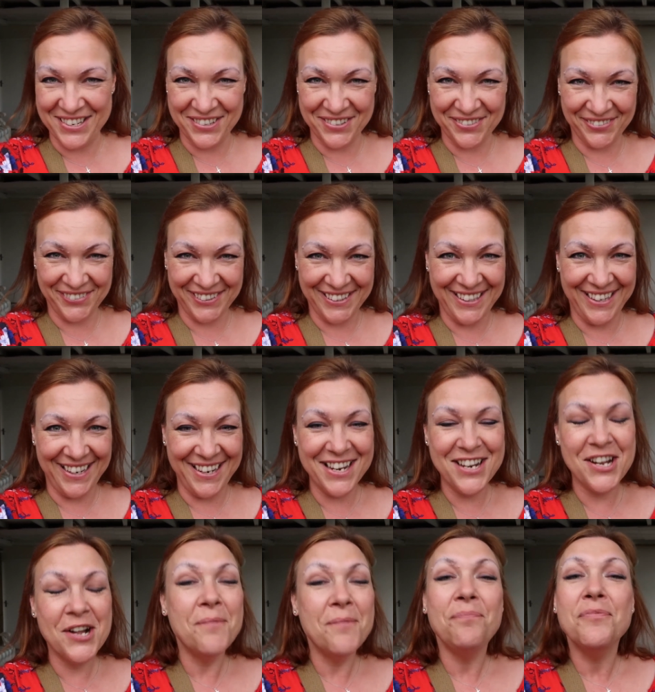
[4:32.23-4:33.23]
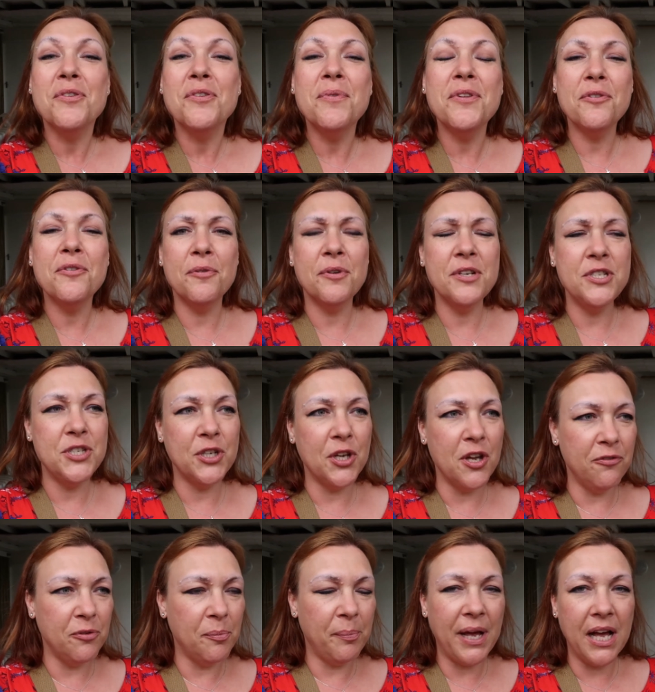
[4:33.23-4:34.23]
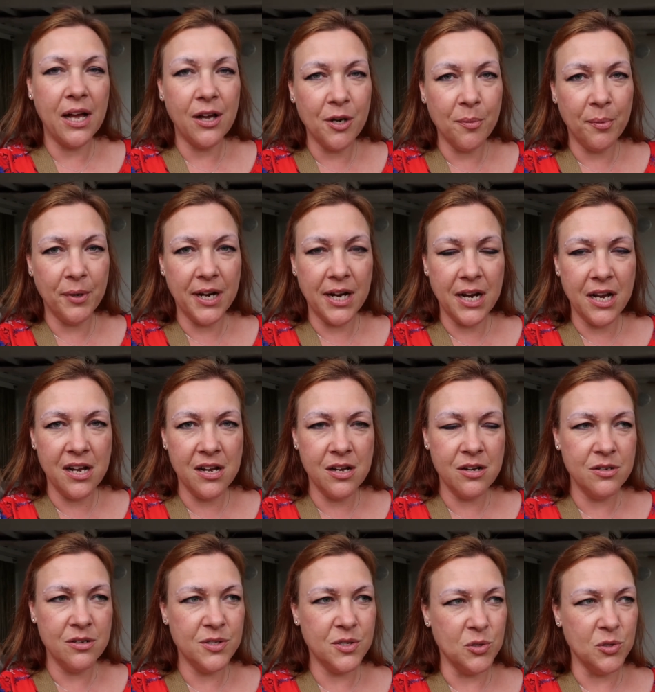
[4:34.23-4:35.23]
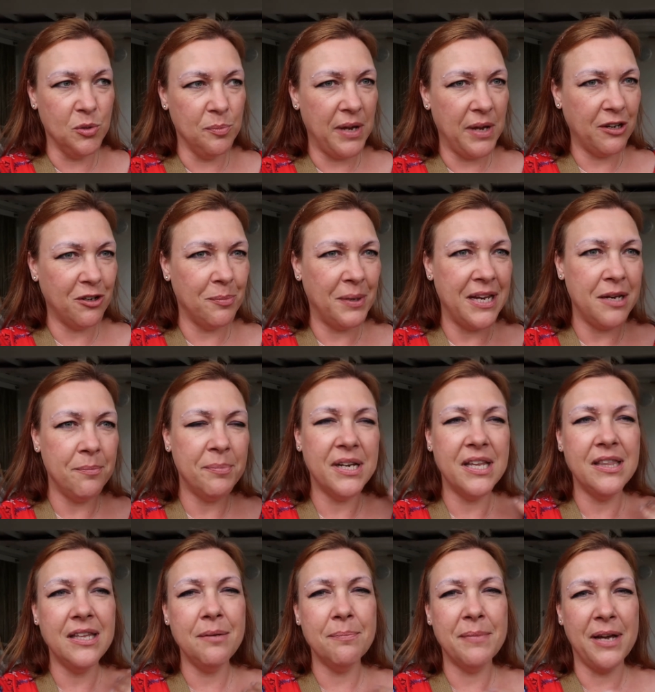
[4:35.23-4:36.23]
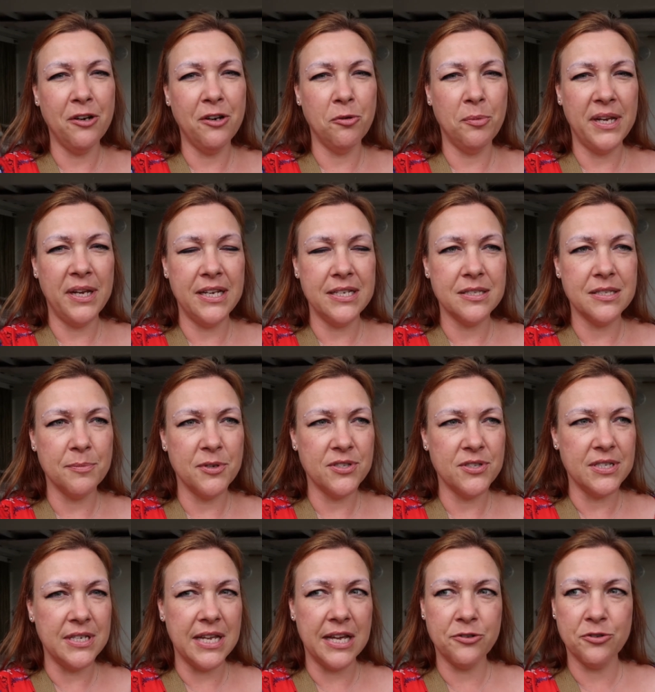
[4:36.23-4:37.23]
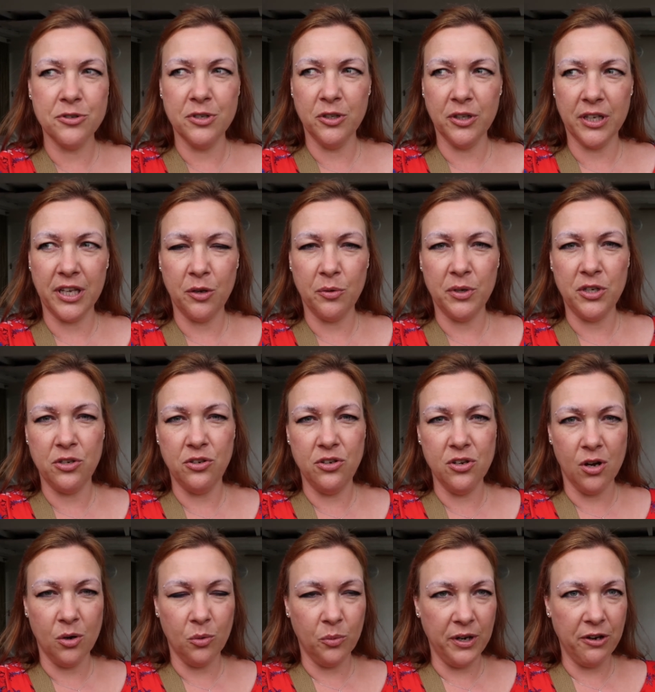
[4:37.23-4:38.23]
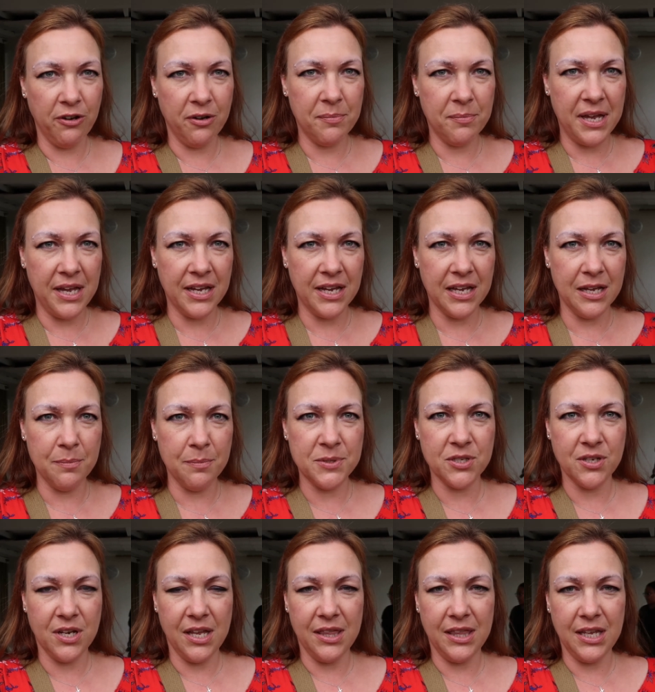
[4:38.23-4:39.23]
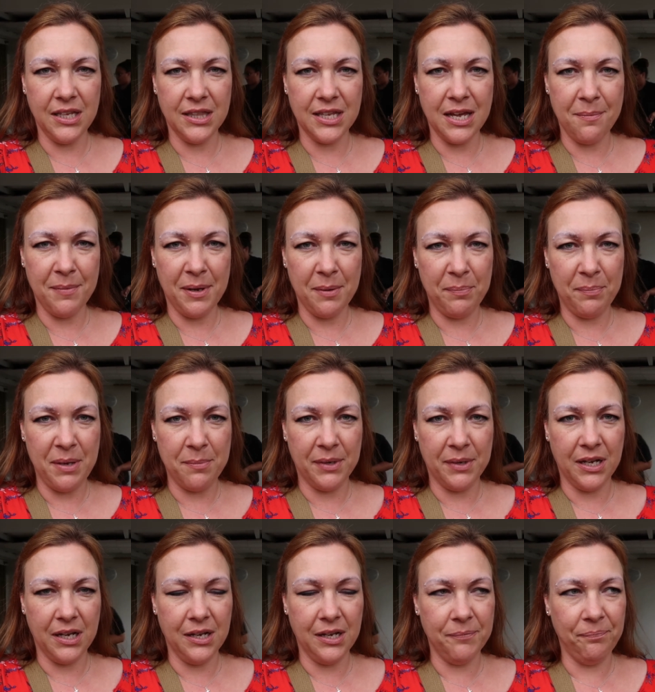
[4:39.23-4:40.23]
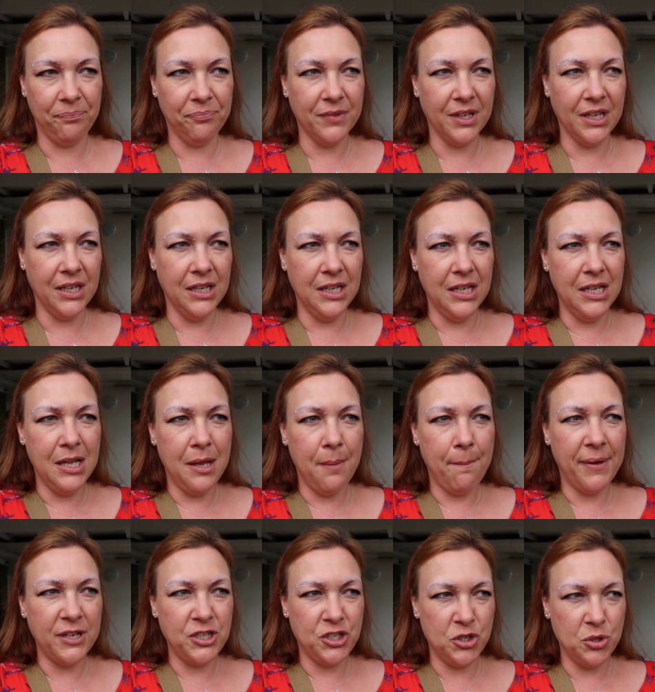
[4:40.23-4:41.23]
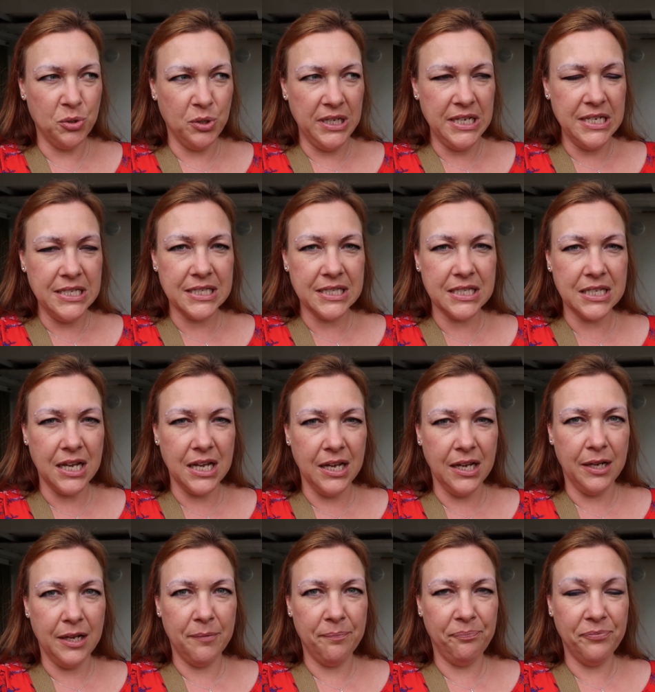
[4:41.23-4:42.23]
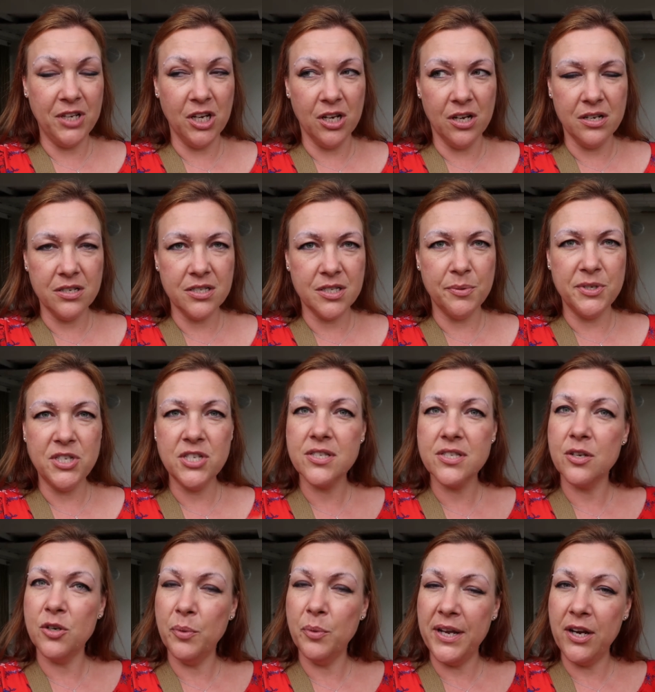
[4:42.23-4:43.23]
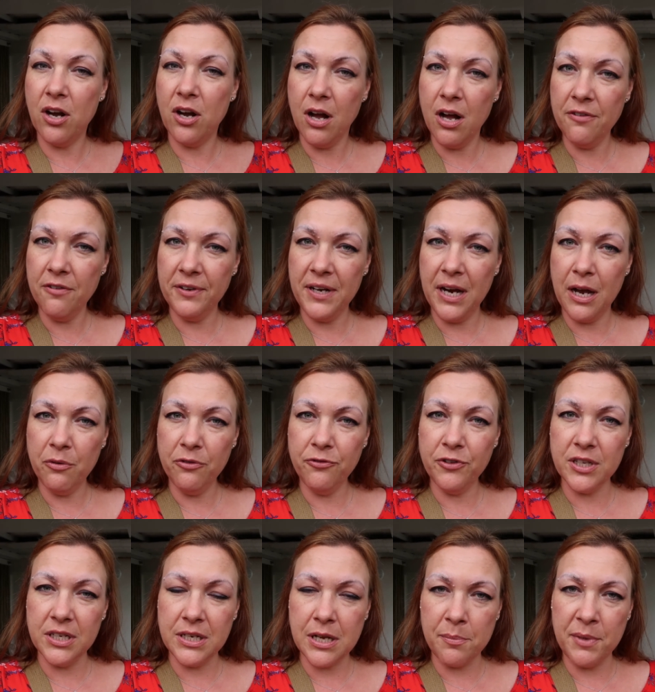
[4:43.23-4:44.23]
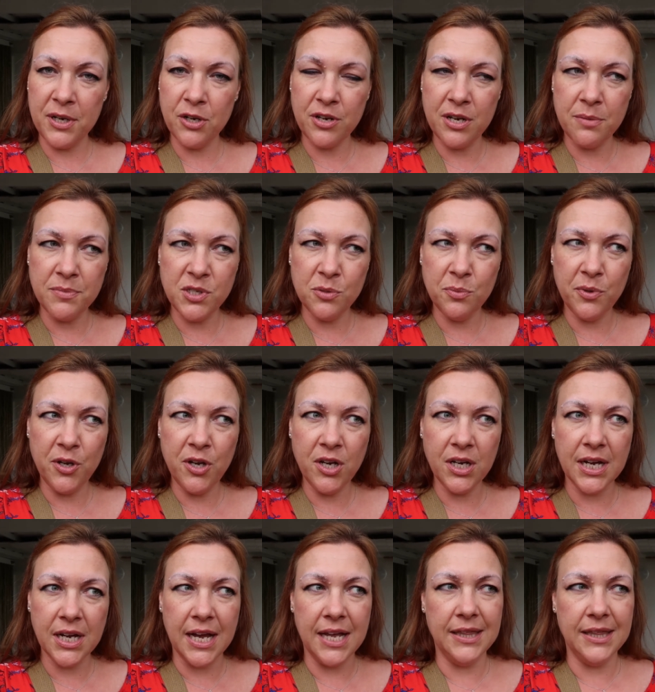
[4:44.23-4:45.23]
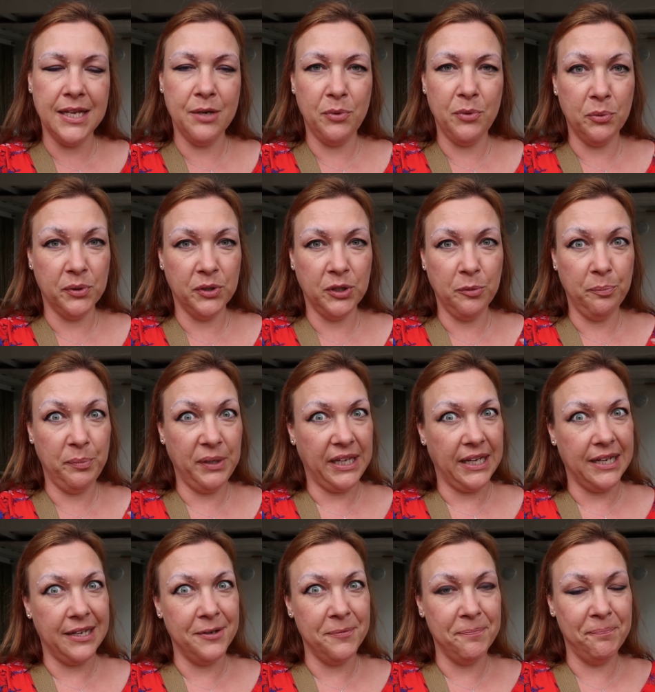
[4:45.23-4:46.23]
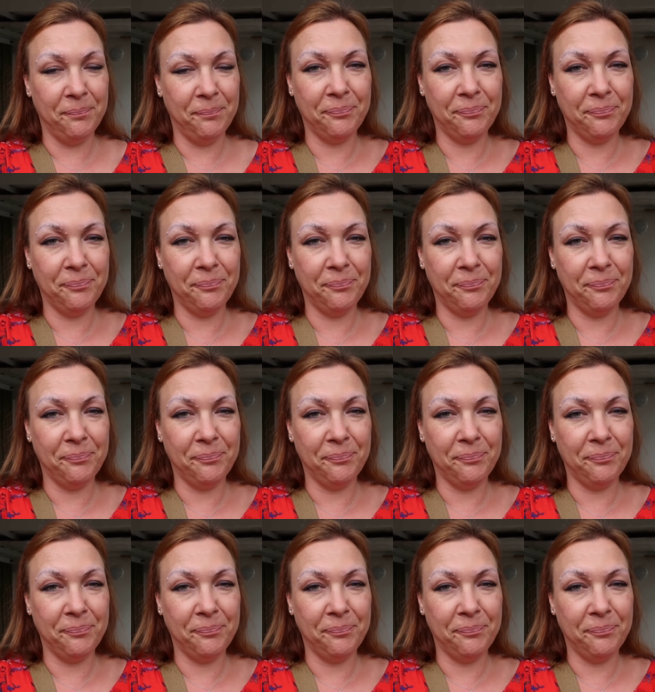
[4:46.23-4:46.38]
look funny whether I want to go for powder brows or microblading but I think microblading is the most natural looking when you're not wearing makeup so I think that might be my my choice um, yeah so we just got to wait half an hour for the numbing cream to work and then we will begin